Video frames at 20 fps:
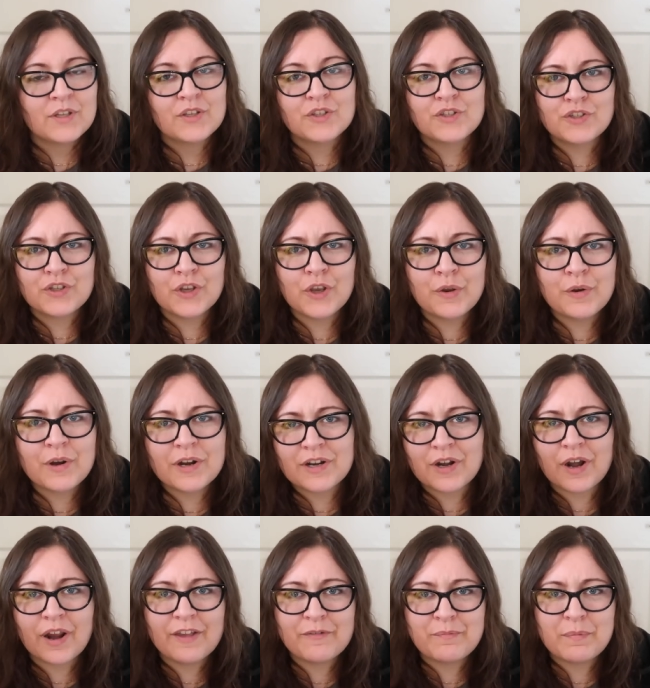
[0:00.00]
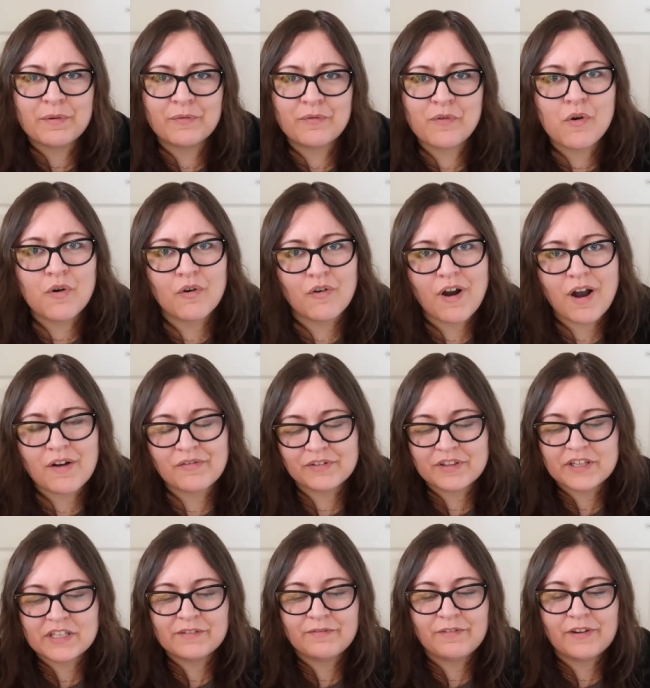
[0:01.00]
Soon, I don't know if before or after
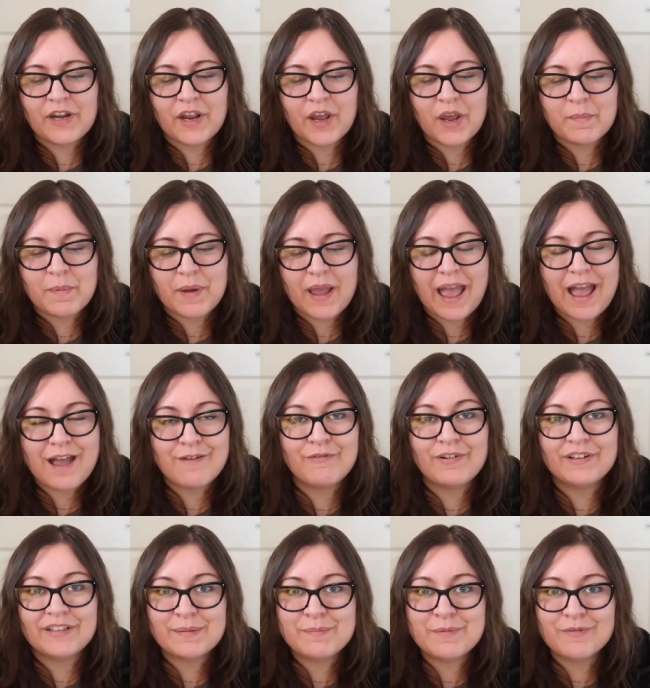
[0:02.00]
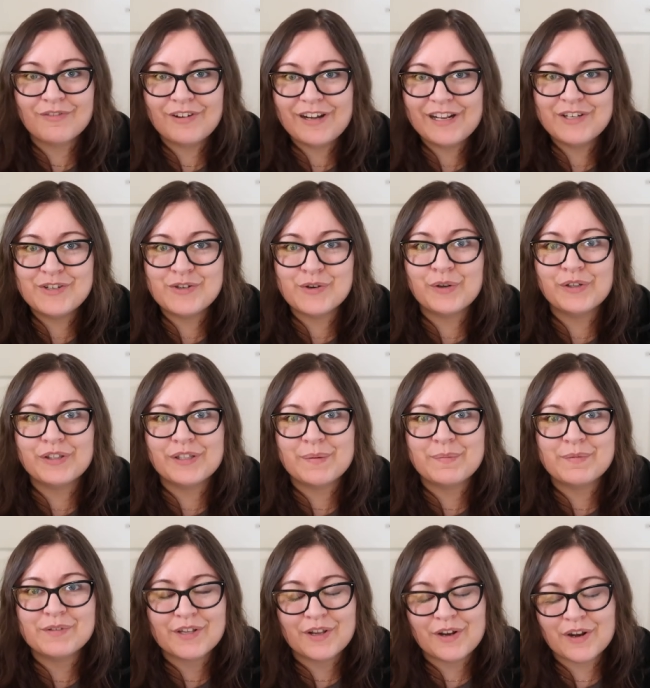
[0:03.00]
this video, but I have read them and really enjoyed
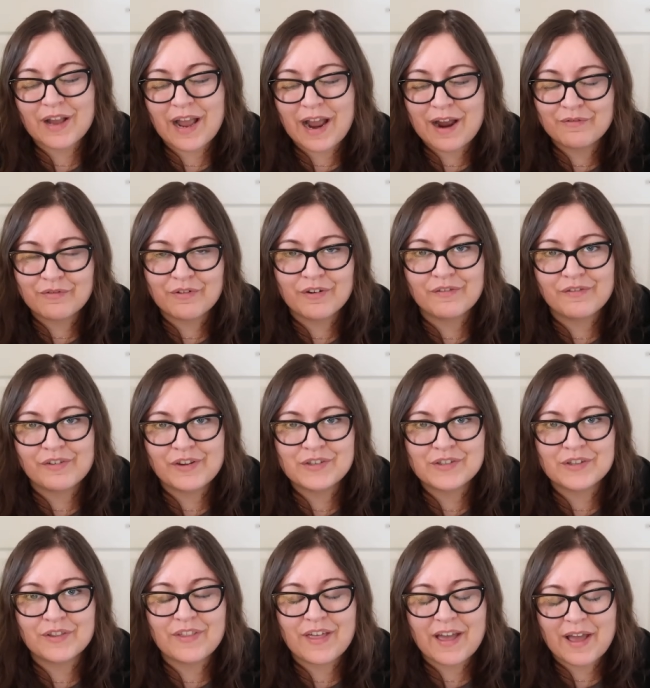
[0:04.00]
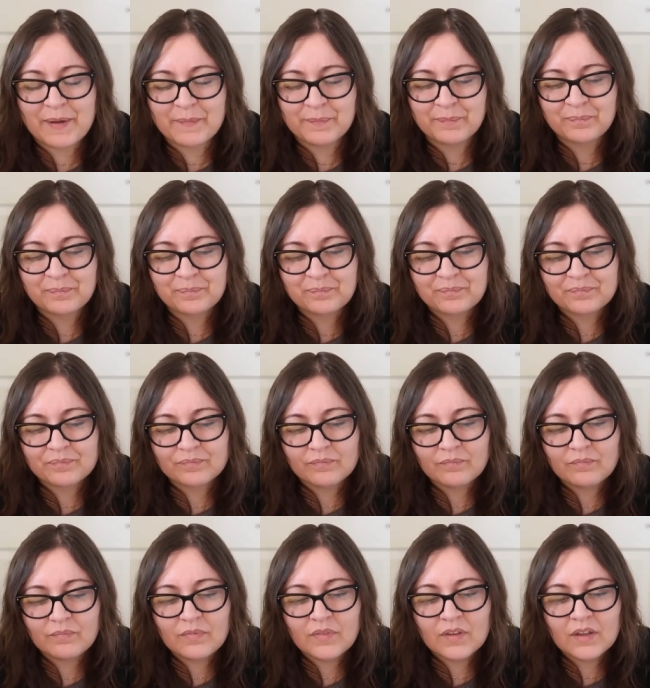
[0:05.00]
them, so look out for reviews on that.
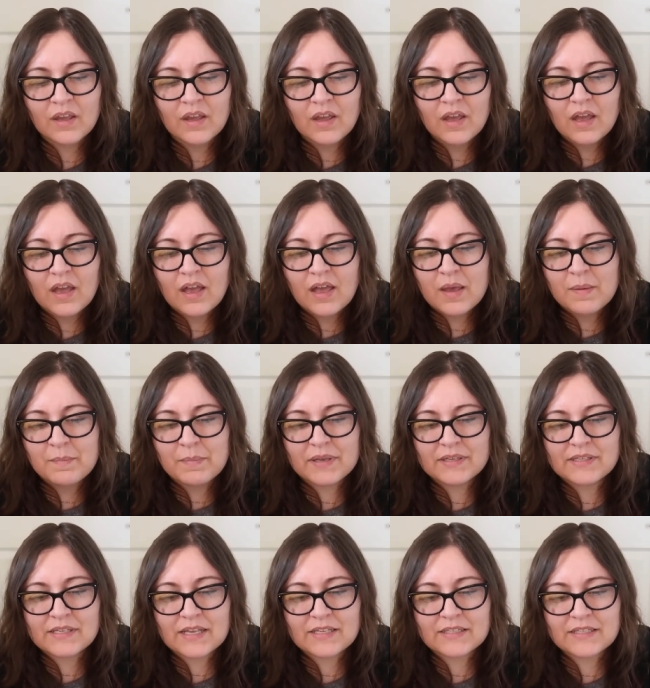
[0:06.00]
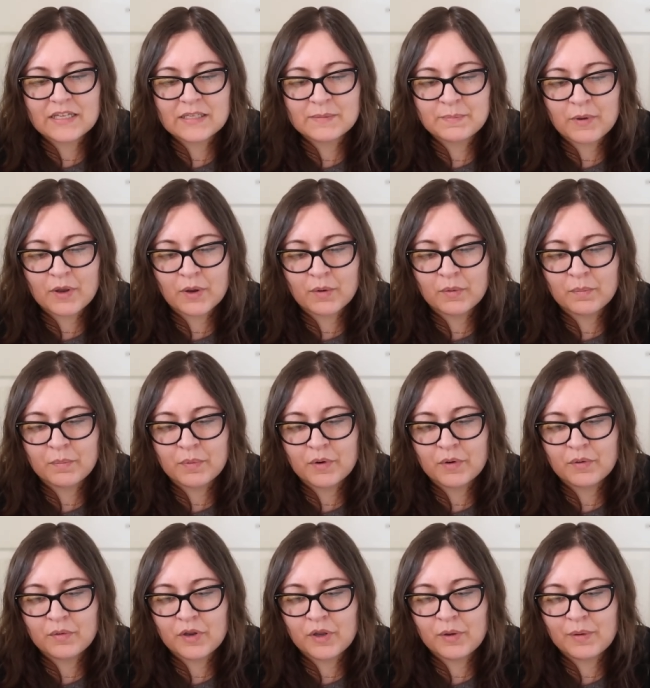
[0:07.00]
But it says, this book will
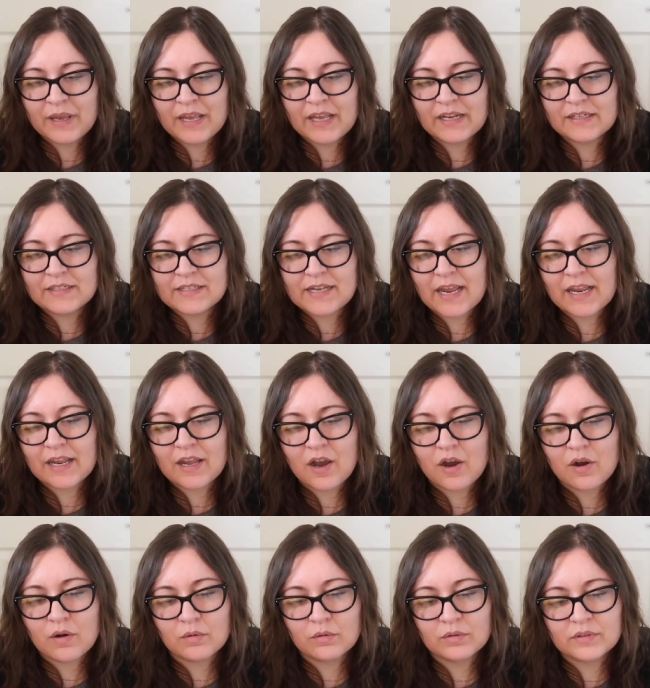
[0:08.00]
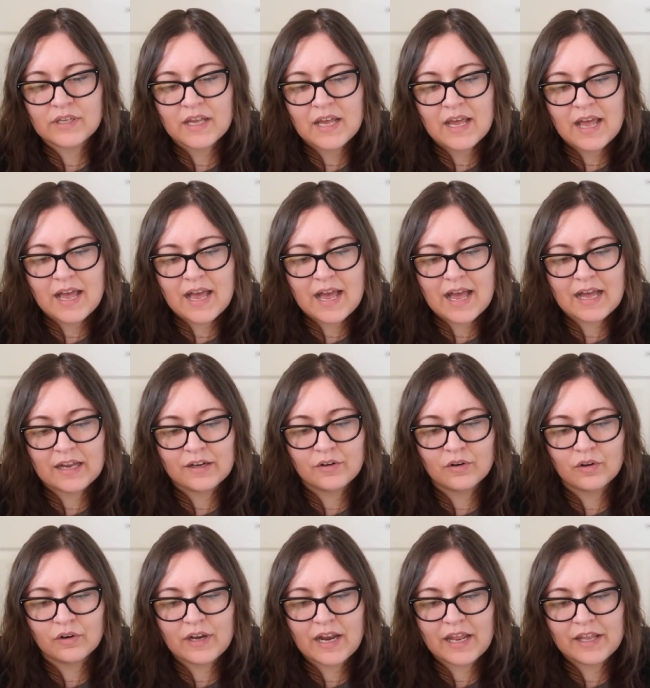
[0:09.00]
pull you in, take hold, and
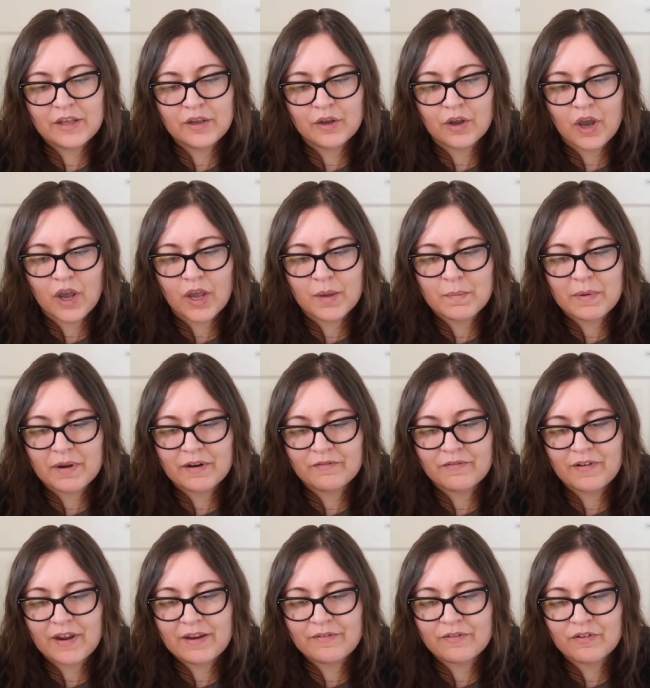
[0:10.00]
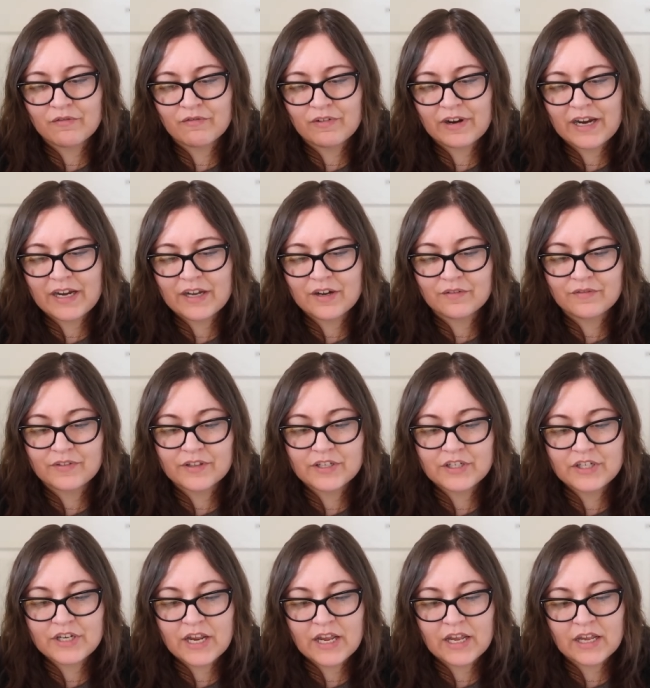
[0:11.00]
not let you go. My favourite read of
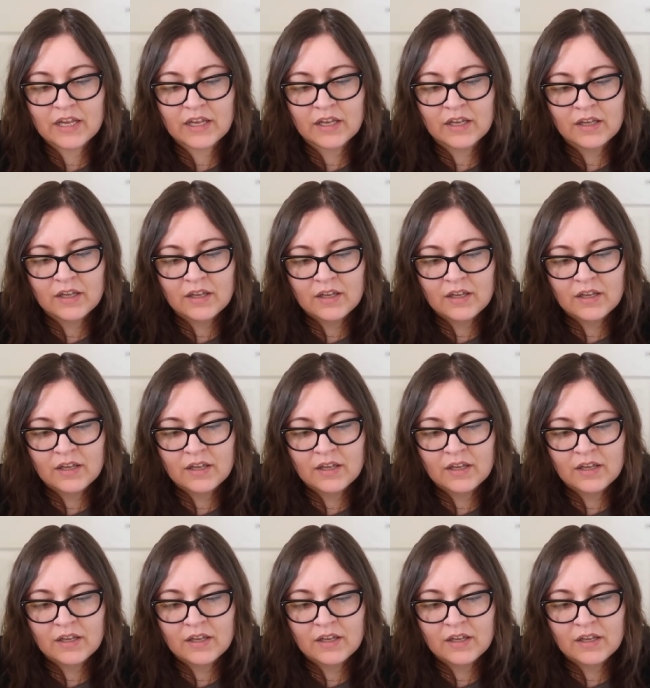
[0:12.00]
this year.